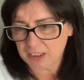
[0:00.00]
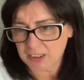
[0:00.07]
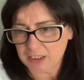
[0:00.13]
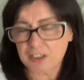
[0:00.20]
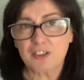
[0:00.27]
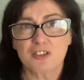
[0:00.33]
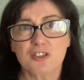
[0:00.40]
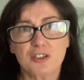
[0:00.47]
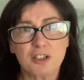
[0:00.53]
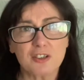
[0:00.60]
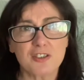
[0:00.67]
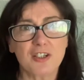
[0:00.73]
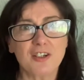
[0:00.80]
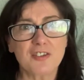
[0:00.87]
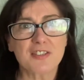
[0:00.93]
because you
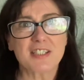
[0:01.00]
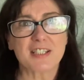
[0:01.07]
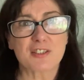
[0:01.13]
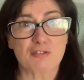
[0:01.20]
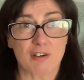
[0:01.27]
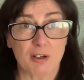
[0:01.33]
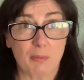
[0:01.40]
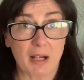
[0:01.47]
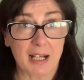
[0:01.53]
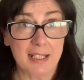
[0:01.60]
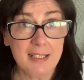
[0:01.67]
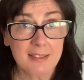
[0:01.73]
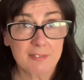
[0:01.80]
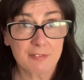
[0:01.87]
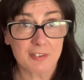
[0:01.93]
can't see it straight away
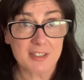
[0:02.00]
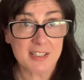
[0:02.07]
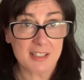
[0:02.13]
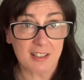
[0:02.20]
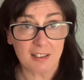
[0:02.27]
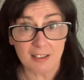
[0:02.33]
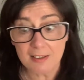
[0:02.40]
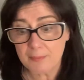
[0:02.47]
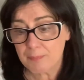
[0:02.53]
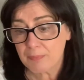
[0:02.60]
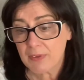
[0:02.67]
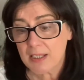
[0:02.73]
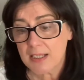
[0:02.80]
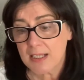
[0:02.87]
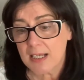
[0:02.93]
for a start.
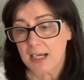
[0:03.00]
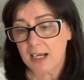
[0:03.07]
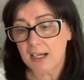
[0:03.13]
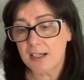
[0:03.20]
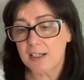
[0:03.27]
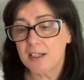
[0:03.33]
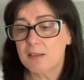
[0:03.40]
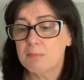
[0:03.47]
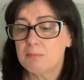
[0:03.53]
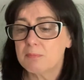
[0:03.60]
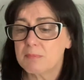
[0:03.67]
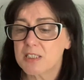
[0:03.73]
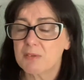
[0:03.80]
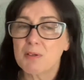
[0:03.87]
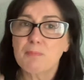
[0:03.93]

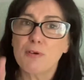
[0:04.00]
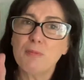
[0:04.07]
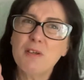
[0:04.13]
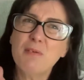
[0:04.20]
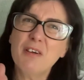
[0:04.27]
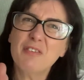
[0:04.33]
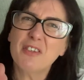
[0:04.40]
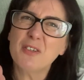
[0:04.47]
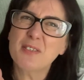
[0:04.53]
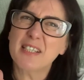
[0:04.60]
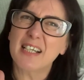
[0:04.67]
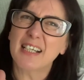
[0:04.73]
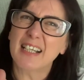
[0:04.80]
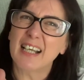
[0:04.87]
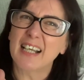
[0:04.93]
So I probably won't use that
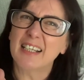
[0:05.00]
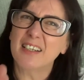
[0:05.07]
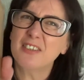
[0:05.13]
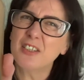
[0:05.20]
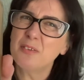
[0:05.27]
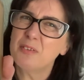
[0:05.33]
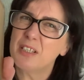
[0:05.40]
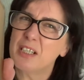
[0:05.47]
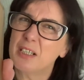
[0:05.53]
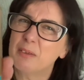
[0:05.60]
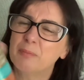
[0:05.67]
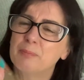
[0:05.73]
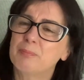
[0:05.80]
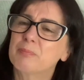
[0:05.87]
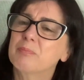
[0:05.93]
again. I don't know.
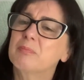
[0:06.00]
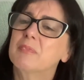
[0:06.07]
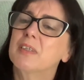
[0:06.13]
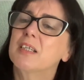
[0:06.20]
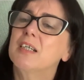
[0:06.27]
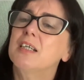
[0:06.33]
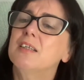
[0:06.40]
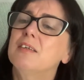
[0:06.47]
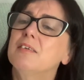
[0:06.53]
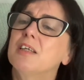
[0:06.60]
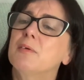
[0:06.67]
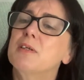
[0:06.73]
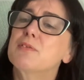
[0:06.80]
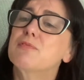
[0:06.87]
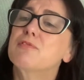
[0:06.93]

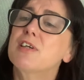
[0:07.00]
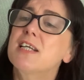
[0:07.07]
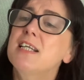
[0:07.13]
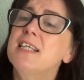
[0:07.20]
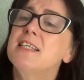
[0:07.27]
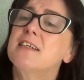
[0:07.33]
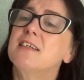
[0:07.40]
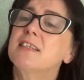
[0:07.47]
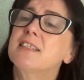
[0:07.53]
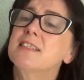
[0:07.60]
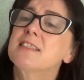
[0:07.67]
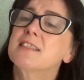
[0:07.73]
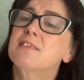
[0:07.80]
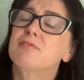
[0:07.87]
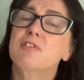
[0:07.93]
It's really
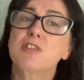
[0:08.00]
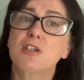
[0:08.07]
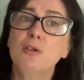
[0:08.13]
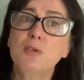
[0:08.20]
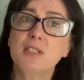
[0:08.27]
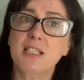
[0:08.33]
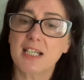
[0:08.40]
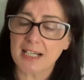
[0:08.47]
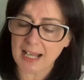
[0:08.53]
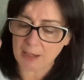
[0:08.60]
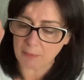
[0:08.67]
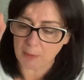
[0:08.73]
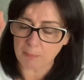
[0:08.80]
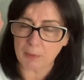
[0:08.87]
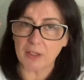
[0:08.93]
nice. Results in an
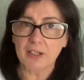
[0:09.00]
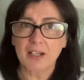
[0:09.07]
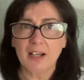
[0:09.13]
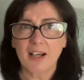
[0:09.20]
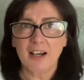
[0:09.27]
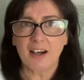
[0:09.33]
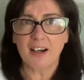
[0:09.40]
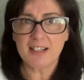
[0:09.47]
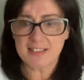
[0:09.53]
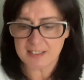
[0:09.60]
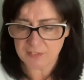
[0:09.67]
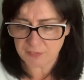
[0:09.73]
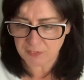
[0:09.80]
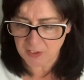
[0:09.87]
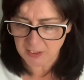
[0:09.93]
hour, but I did
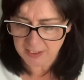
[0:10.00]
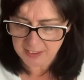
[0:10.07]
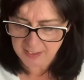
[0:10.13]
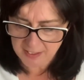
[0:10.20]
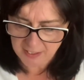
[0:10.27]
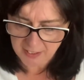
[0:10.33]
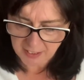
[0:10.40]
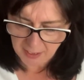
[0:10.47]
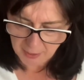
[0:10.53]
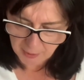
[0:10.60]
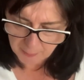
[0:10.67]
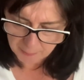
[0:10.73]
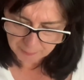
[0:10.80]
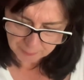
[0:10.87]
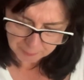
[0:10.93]
find that